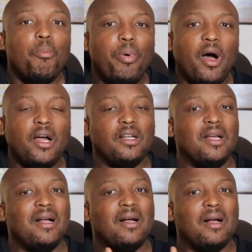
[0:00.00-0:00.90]

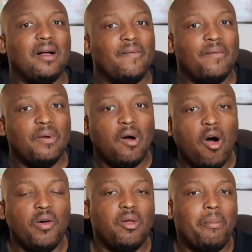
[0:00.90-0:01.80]
But
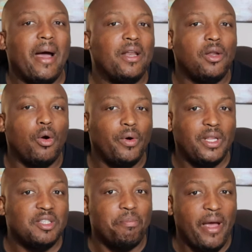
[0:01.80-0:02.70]
other
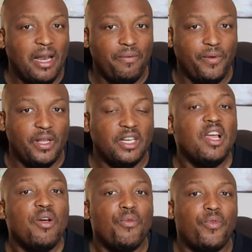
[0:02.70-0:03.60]
minorities benefited
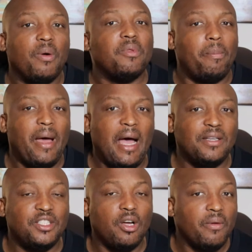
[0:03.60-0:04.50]
from the
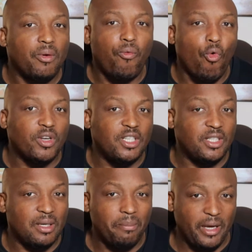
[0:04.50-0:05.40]
passage of the
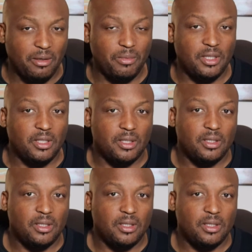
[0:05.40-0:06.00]
14th Amendment.